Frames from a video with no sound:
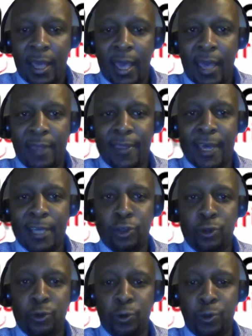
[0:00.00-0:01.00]
and that
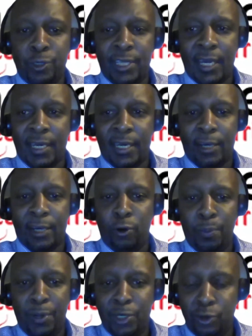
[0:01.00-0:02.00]
shows that
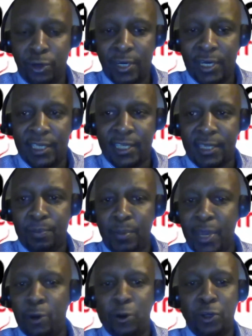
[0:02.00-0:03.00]
completion rates may
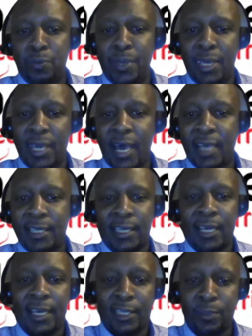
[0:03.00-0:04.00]
not be as
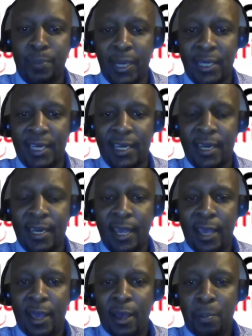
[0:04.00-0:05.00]
expected.
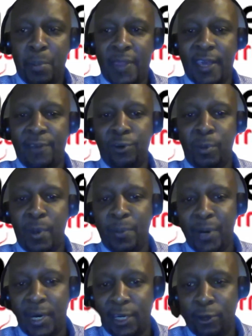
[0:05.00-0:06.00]
But then from a
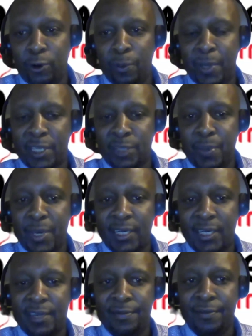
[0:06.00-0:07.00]
practical
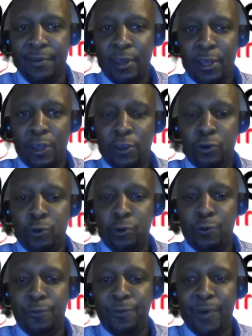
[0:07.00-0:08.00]
perspective, you do
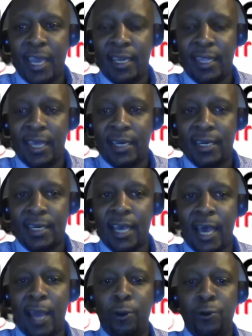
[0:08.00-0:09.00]
find that a
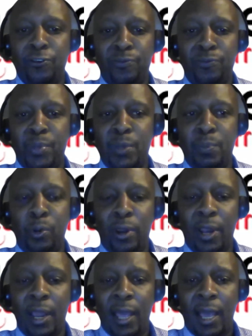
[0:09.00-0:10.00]
lot of people
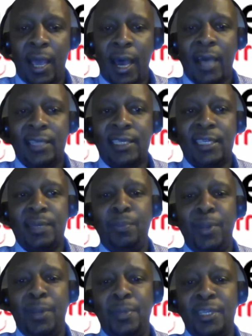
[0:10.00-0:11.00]
are simply
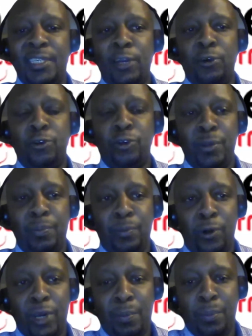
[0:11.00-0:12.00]
missing out on
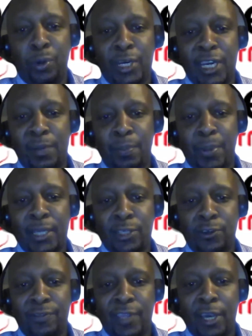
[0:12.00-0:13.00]
important parts
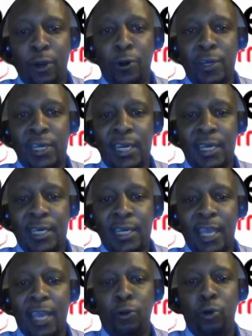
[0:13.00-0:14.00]
of the content
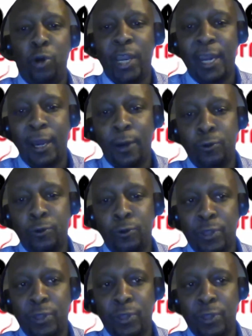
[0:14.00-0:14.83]
and going now to